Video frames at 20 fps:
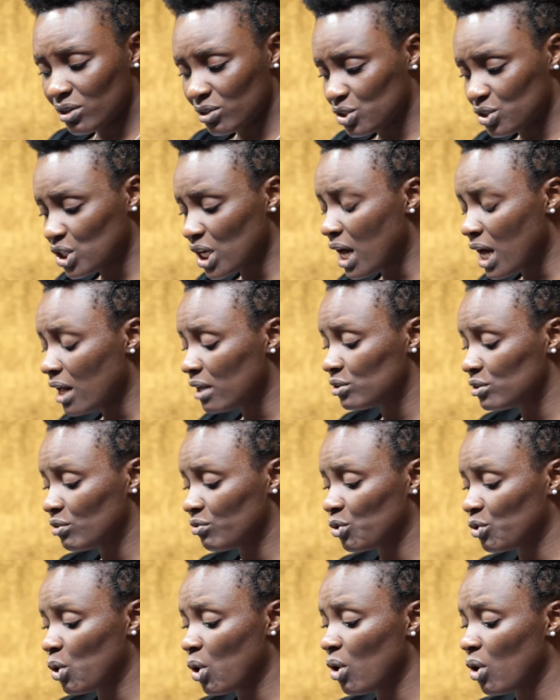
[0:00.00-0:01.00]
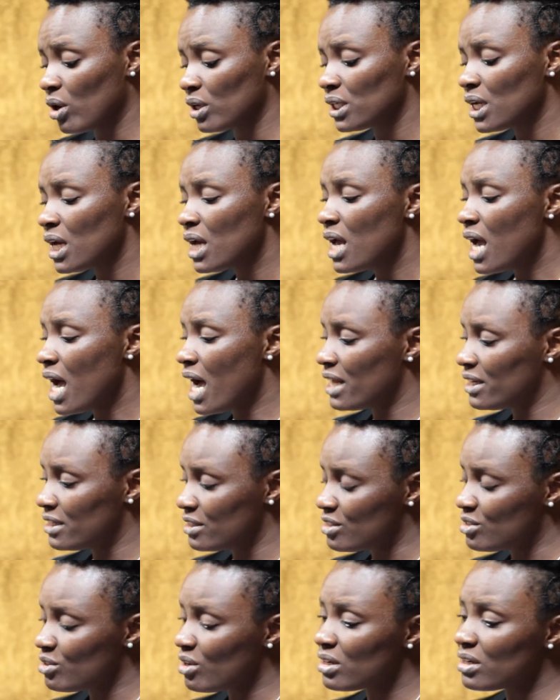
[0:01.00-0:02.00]
a child of God. And
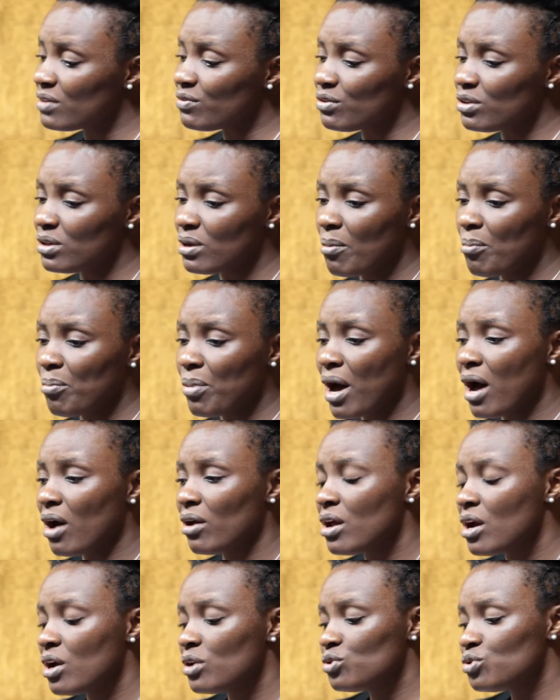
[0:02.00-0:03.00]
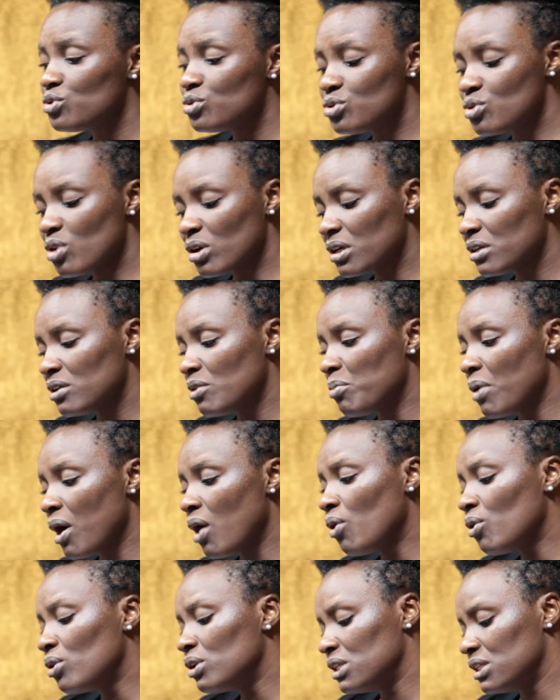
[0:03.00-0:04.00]
it's not even about talking about
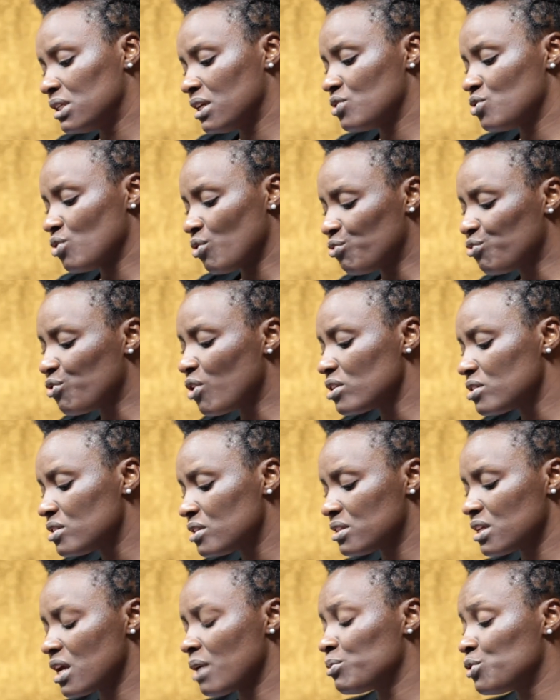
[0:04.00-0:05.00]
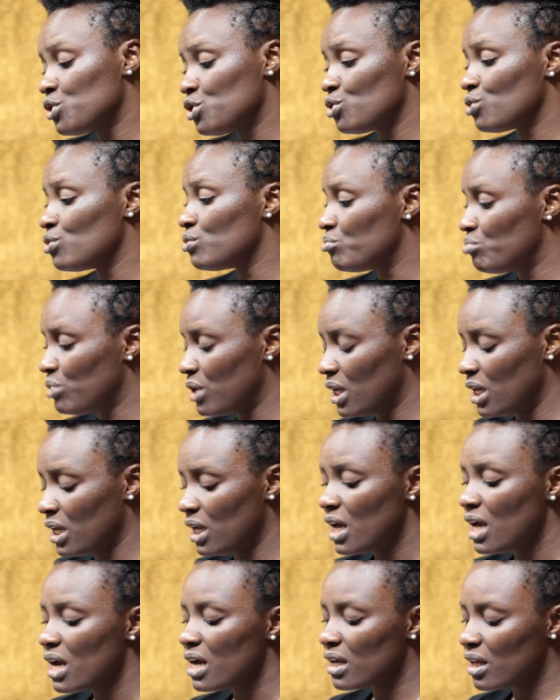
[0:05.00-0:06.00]
holiness. Your first step should be
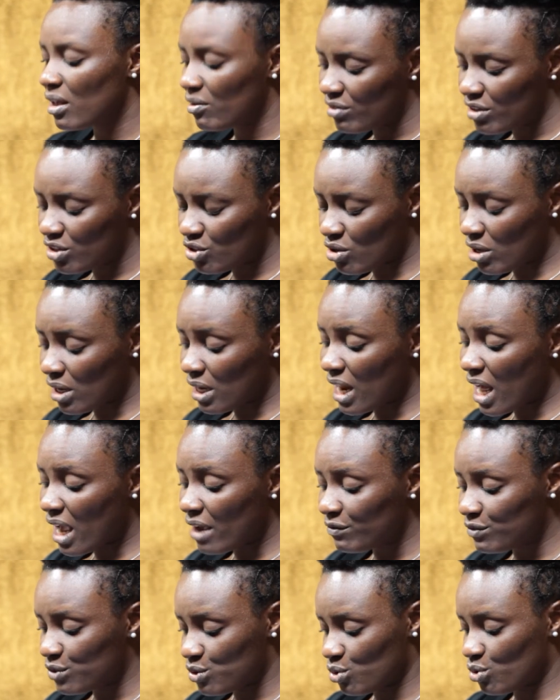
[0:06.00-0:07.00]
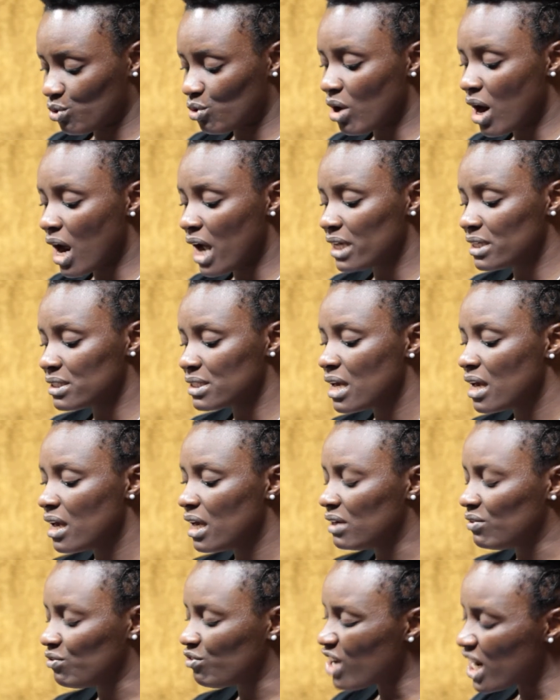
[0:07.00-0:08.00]
giving your life to Christ,
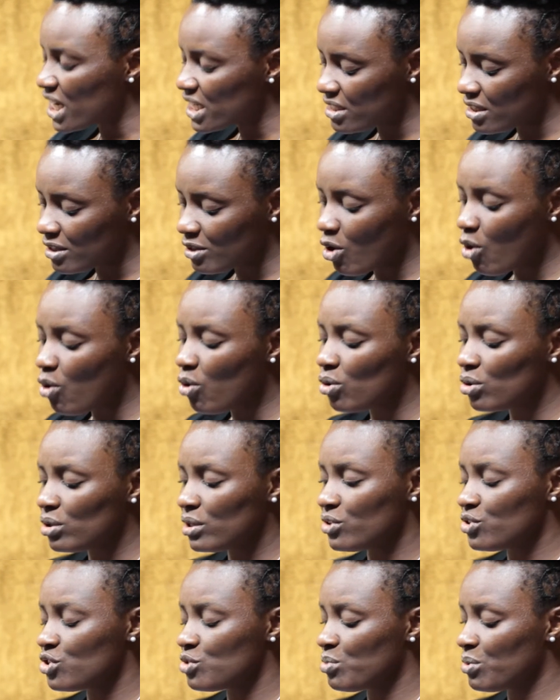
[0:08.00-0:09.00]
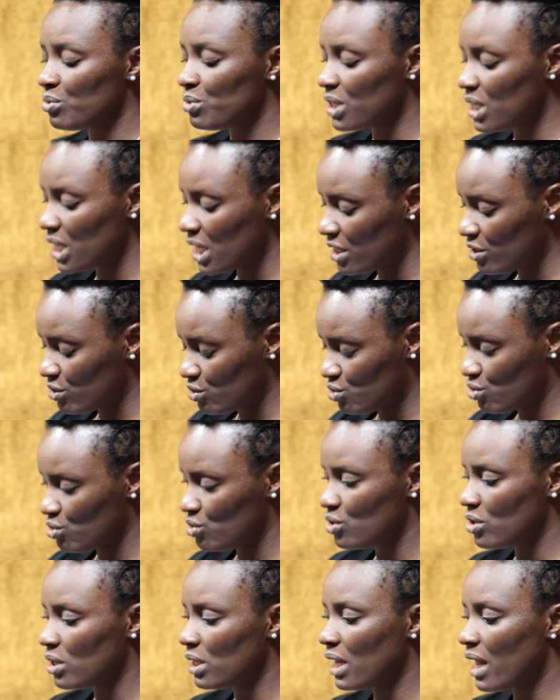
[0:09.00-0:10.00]
inviting the Holy Spirit into
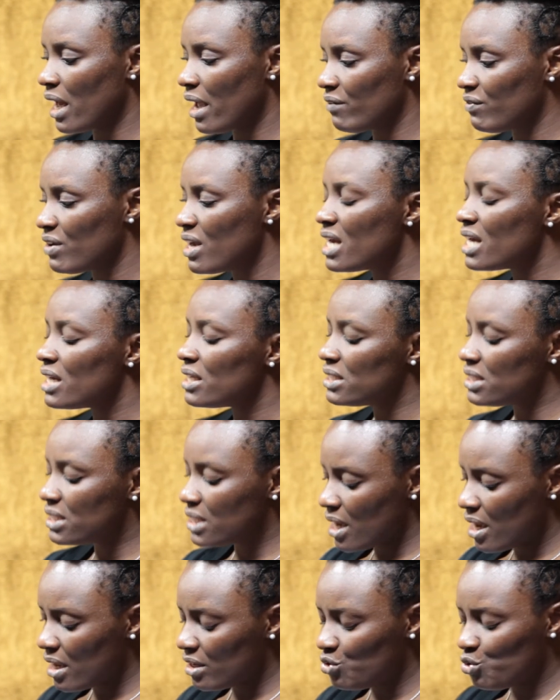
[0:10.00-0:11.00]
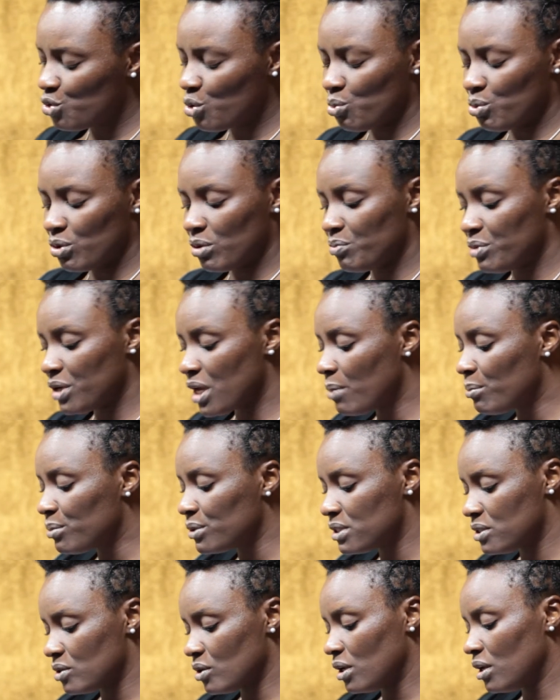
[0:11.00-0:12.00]
your life. Then you will be able
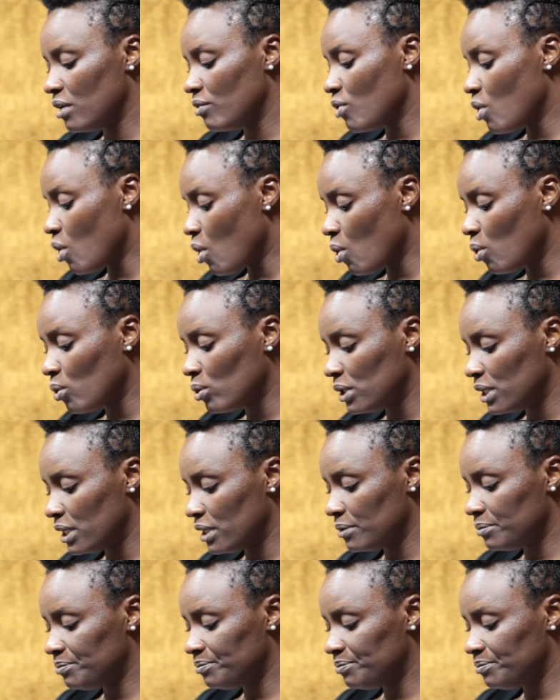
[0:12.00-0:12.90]
to live holy.